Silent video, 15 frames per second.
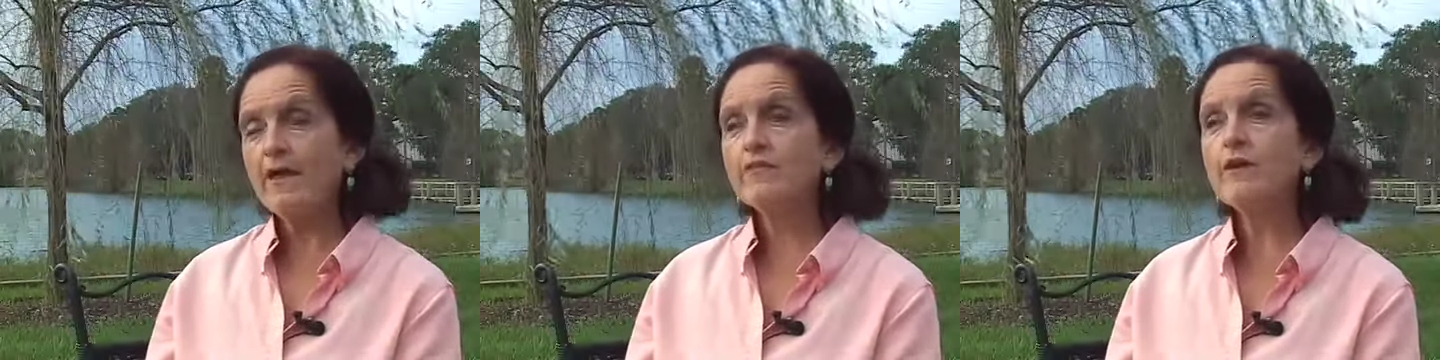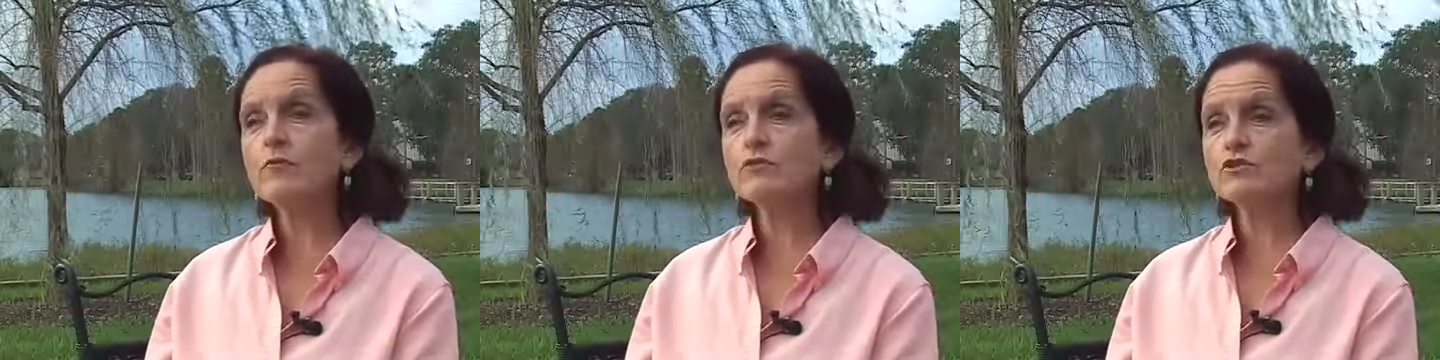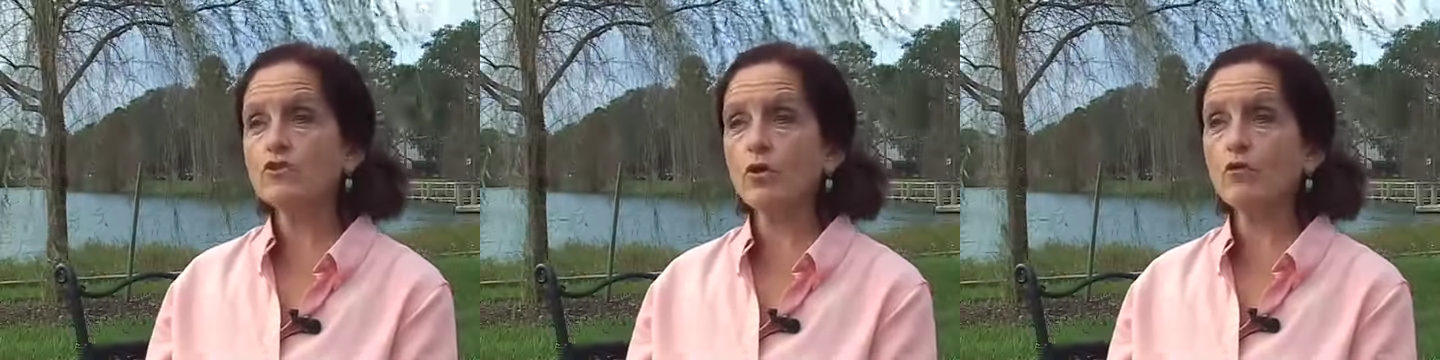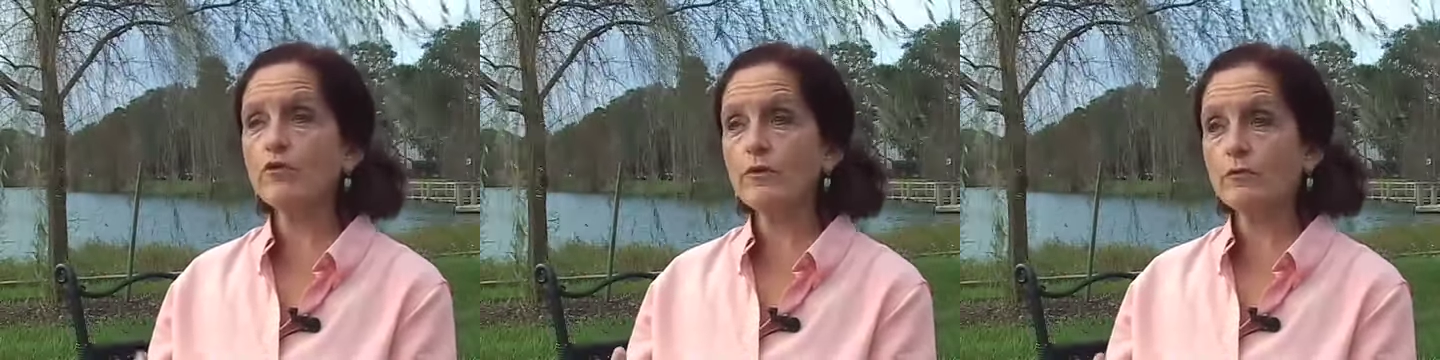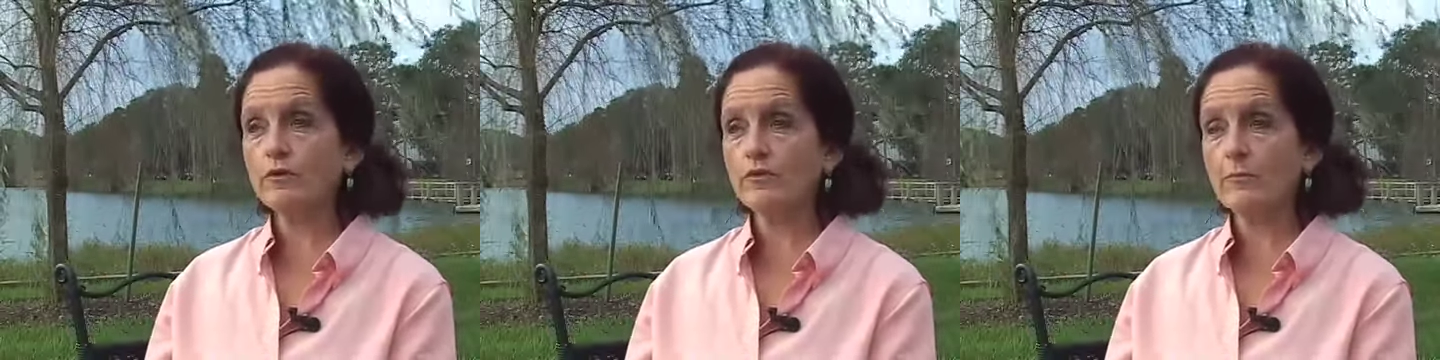they were told
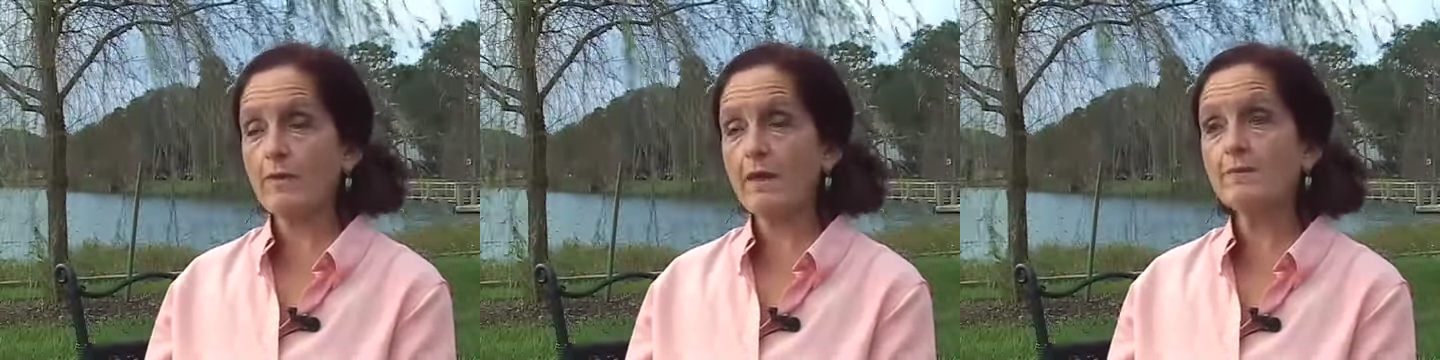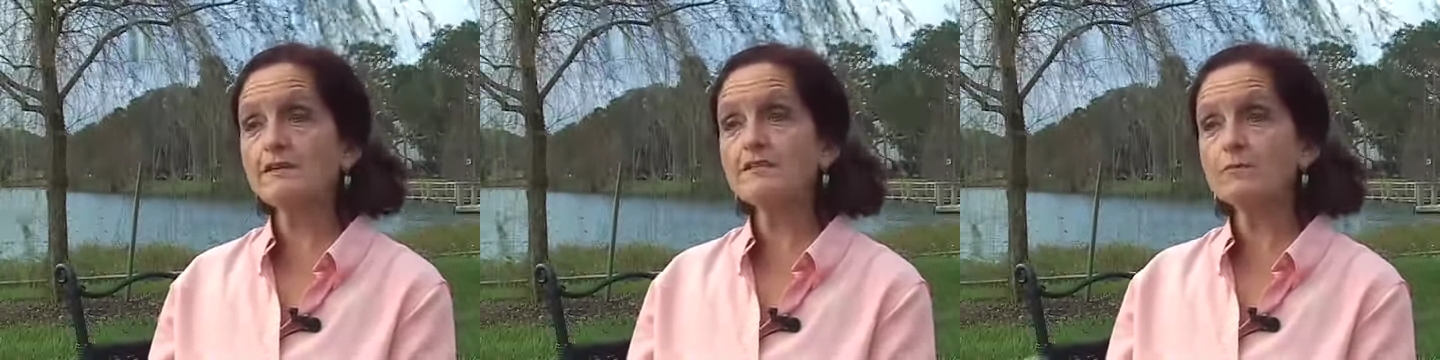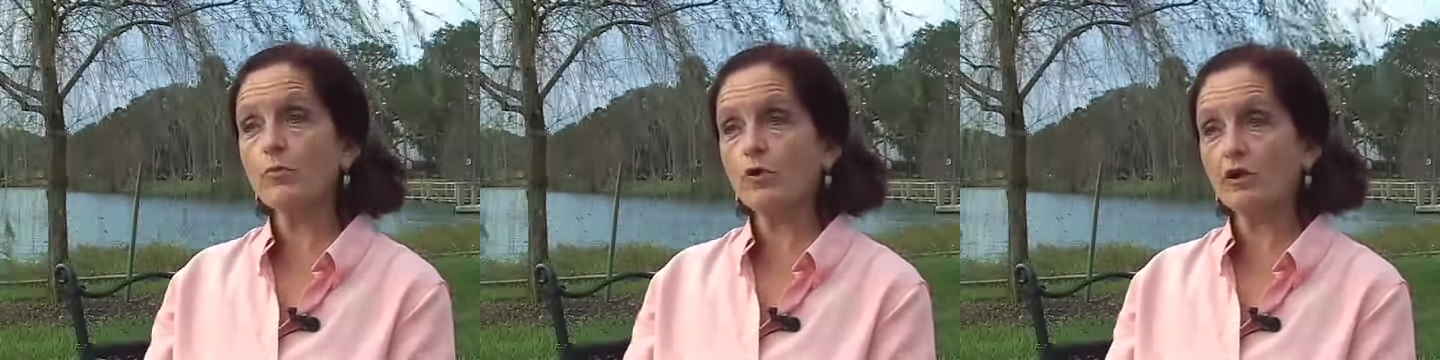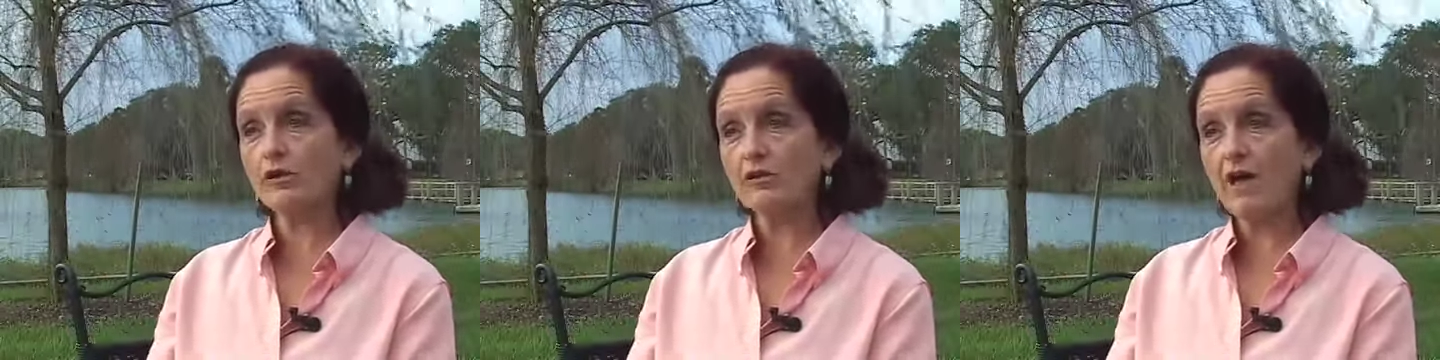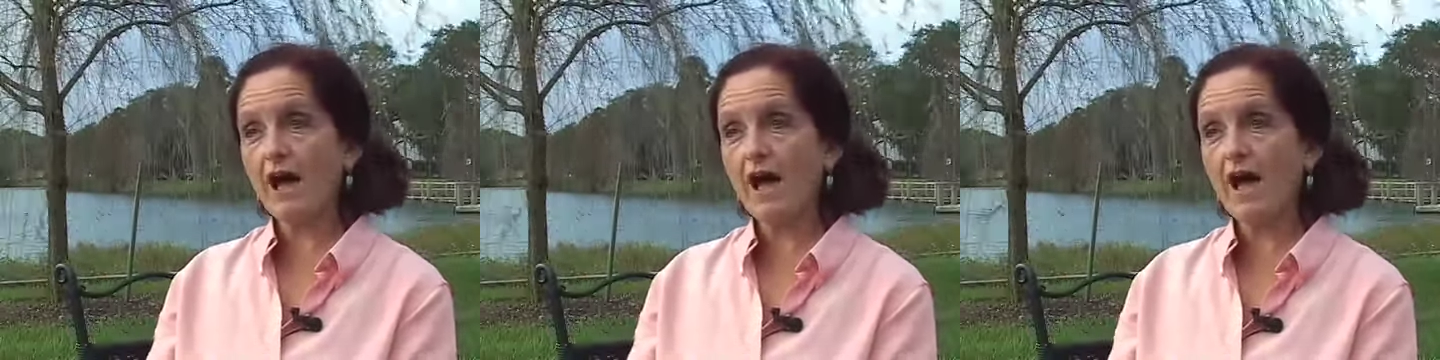that when the baby's born
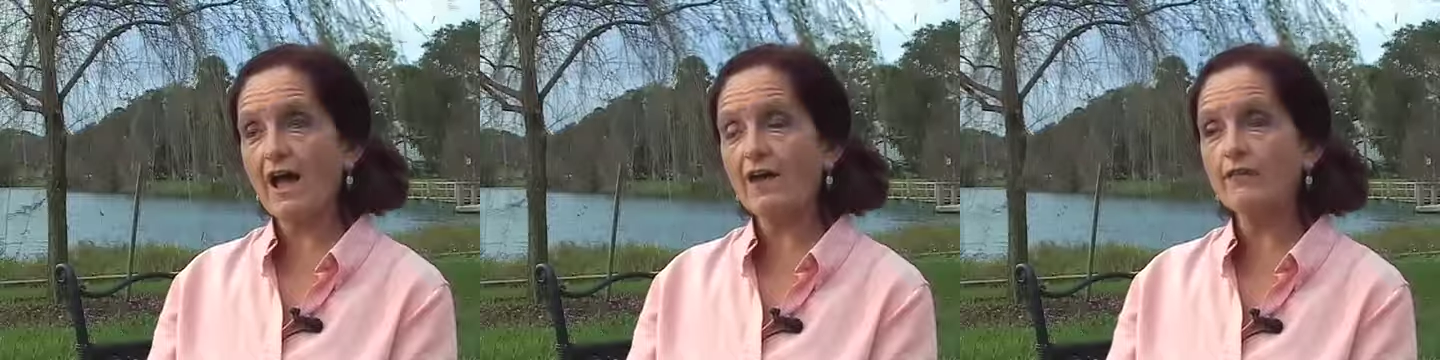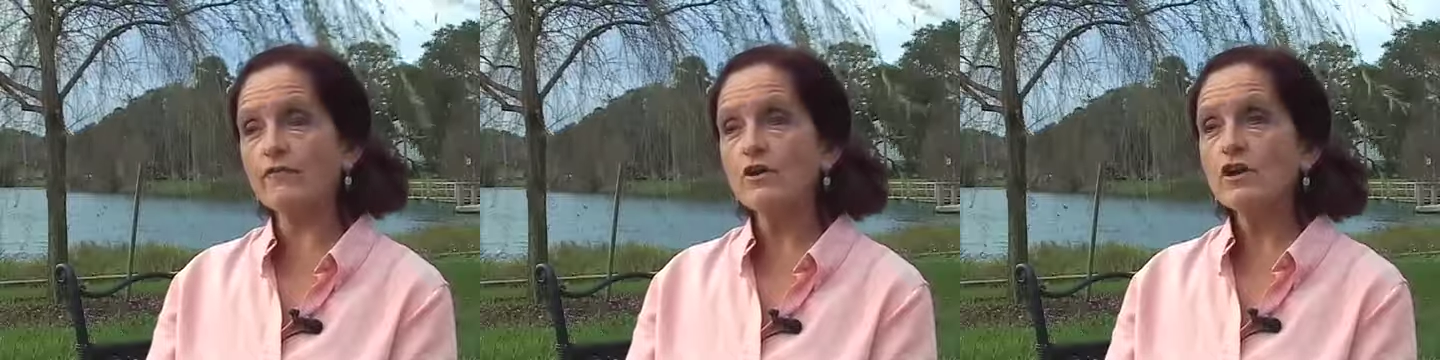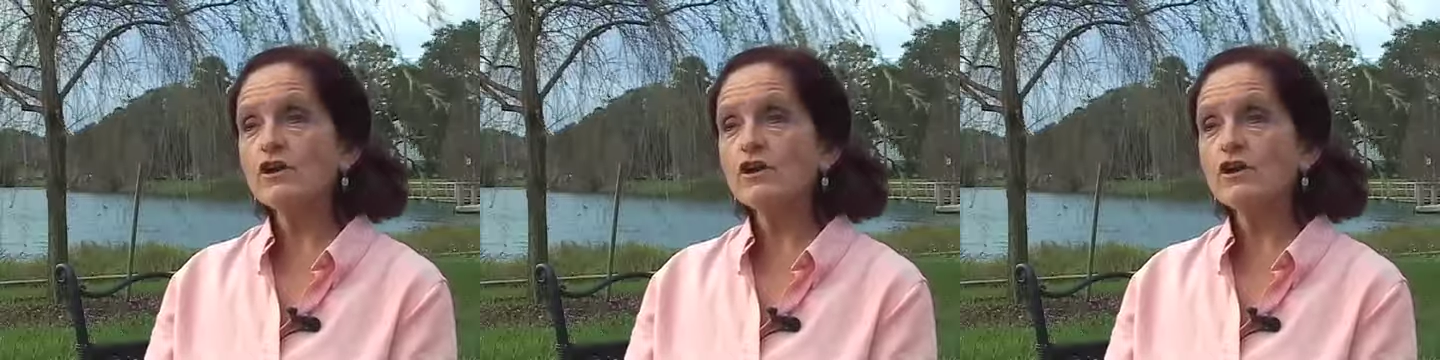alive,